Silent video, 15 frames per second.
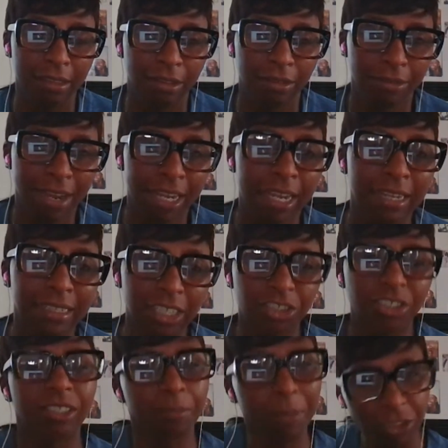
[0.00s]
the
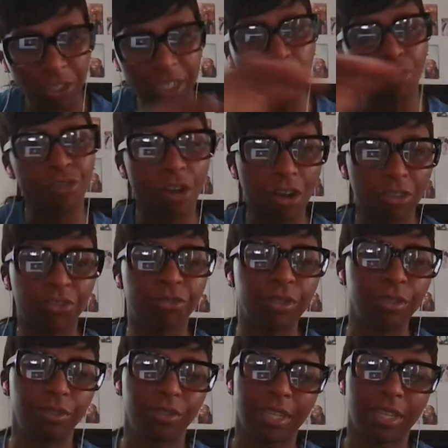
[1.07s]
recognition, especially at grassroots.